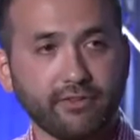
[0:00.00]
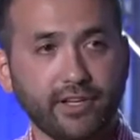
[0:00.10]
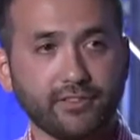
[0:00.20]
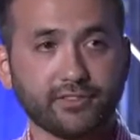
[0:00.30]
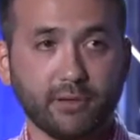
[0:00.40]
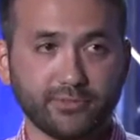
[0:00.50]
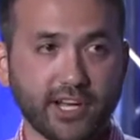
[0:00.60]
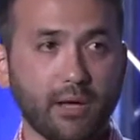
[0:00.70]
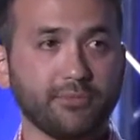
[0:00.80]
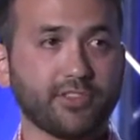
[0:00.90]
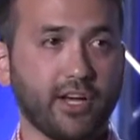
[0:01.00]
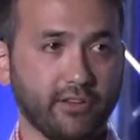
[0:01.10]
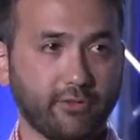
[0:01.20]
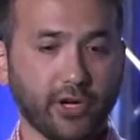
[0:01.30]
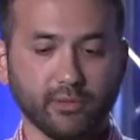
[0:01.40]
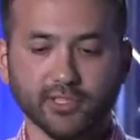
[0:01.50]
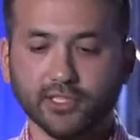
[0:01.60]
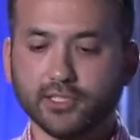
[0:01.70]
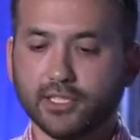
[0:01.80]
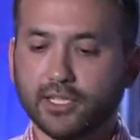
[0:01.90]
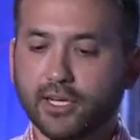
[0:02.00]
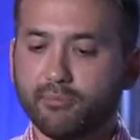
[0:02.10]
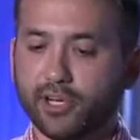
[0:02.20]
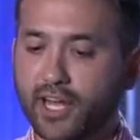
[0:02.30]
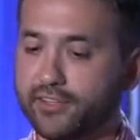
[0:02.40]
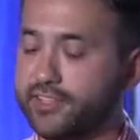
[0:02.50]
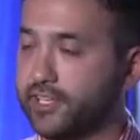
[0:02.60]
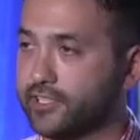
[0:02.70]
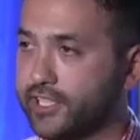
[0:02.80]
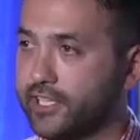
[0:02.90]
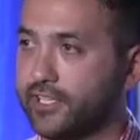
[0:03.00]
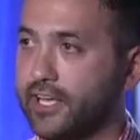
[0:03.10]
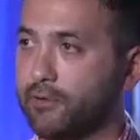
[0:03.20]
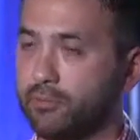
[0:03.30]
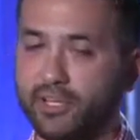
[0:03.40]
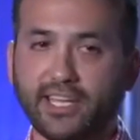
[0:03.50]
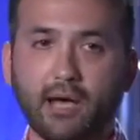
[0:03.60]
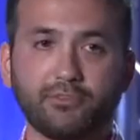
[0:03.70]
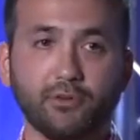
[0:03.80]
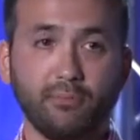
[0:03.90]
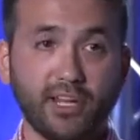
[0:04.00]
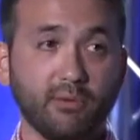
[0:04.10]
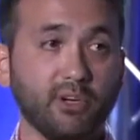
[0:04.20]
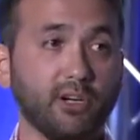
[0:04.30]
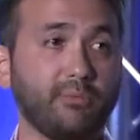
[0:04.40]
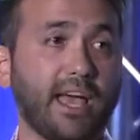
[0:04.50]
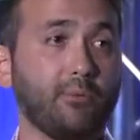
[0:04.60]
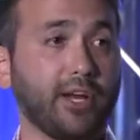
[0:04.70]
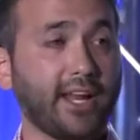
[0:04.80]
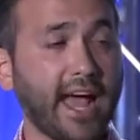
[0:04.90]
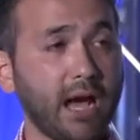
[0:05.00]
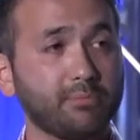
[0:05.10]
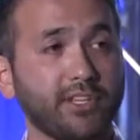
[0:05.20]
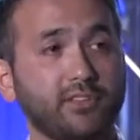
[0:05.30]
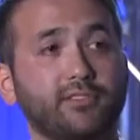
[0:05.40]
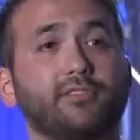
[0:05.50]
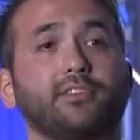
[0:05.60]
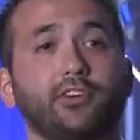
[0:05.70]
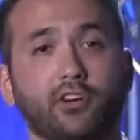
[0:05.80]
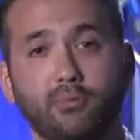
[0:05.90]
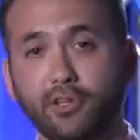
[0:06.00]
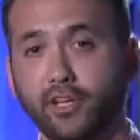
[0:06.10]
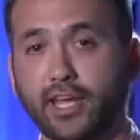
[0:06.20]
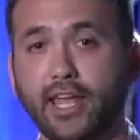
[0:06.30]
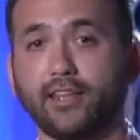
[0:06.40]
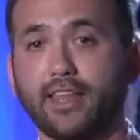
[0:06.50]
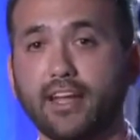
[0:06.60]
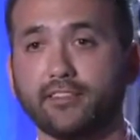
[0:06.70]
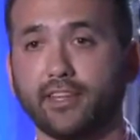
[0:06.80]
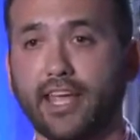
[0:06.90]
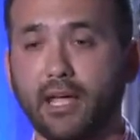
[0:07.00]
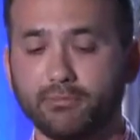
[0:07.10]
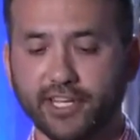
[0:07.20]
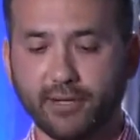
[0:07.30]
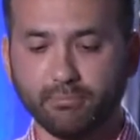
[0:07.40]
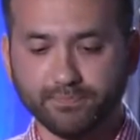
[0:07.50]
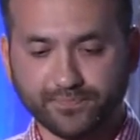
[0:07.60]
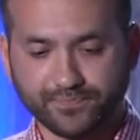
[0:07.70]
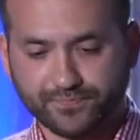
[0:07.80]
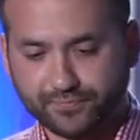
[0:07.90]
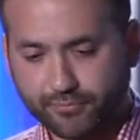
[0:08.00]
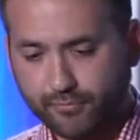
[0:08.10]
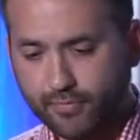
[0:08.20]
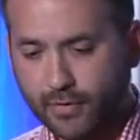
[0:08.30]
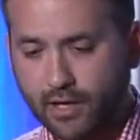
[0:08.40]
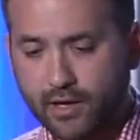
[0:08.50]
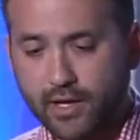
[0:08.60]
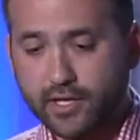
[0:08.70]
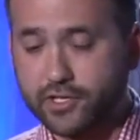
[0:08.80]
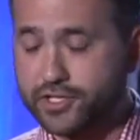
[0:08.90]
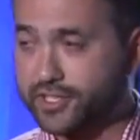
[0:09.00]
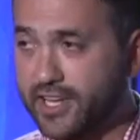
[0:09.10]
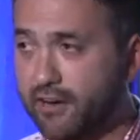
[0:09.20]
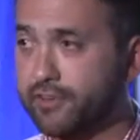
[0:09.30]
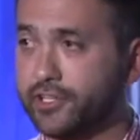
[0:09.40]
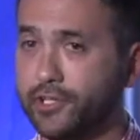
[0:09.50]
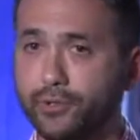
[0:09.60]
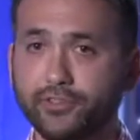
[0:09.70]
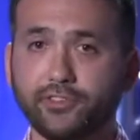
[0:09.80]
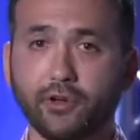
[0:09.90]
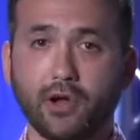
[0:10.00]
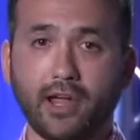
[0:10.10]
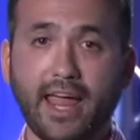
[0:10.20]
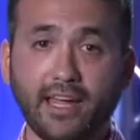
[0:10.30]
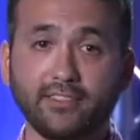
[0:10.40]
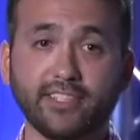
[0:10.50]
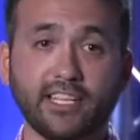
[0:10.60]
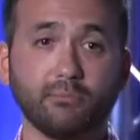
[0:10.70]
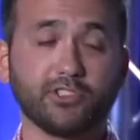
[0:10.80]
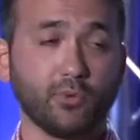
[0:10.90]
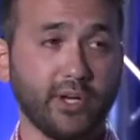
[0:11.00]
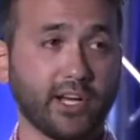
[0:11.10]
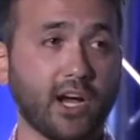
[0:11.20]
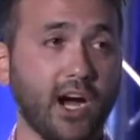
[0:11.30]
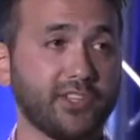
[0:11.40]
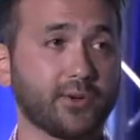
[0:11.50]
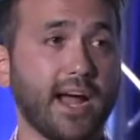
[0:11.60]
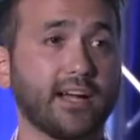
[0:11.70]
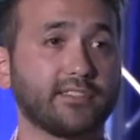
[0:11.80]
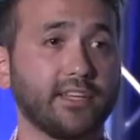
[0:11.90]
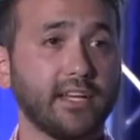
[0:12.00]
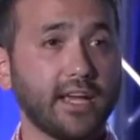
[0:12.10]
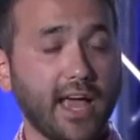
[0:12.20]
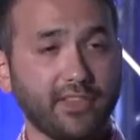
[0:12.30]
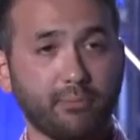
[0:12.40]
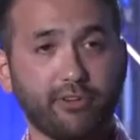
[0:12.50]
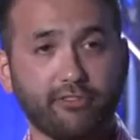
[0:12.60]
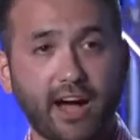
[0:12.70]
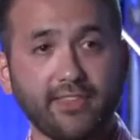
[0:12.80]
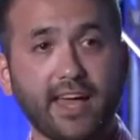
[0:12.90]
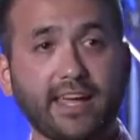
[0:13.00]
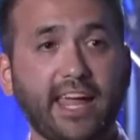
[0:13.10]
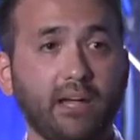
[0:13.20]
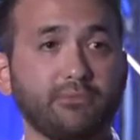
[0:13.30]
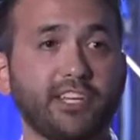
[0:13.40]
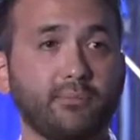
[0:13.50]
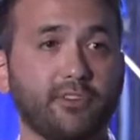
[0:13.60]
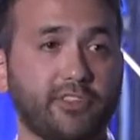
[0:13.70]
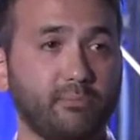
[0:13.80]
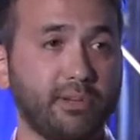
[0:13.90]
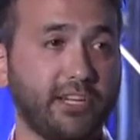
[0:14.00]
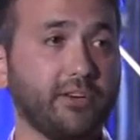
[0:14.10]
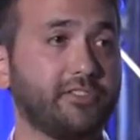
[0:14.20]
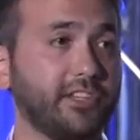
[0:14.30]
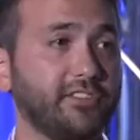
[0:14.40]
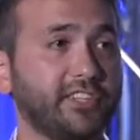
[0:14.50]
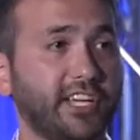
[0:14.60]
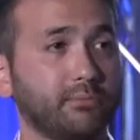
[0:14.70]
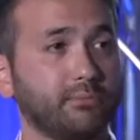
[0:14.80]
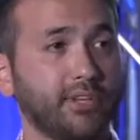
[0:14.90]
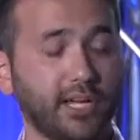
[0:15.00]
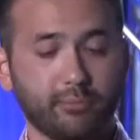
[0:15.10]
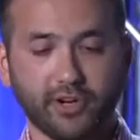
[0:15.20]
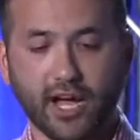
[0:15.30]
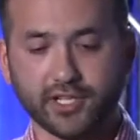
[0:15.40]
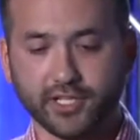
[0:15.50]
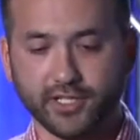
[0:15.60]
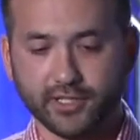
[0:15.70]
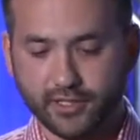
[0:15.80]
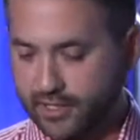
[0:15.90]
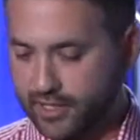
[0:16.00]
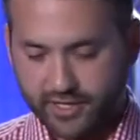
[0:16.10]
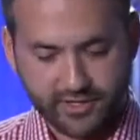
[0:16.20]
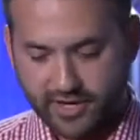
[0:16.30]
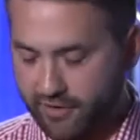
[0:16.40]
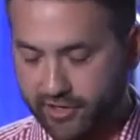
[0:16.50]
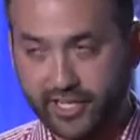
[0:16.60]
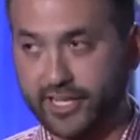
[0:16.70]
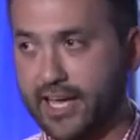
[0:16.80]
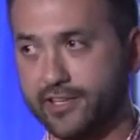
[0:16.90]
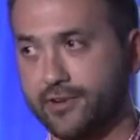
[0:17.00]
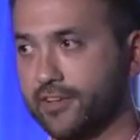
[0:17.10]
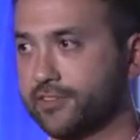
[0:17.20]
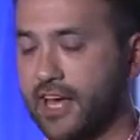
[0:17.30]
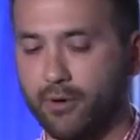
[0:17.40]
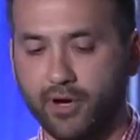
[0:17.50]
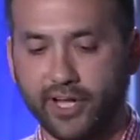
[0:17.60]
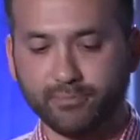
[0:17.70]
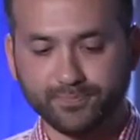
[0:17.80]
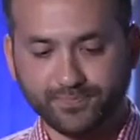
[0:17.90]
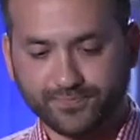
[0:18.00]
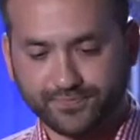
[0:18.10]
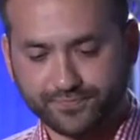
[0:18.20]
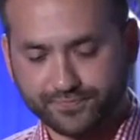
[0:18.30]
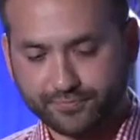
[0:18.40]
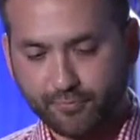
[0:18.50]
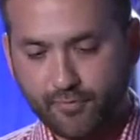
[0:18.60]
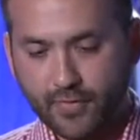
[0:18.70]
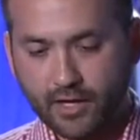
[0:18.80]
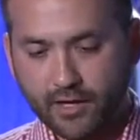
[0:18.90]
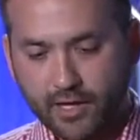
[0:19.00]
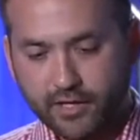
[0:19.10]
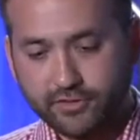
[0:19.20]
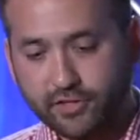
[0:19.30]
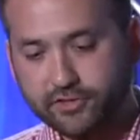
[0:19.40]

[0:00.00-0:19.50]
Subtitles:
is sometimes unavoidable, but ideally it would be kept to a minimum, and when it happens, you're communicating that to the game team. You should never use your A team to win a contract and then provide that game team with the B or C team in production. You're never going to get trust that way. So these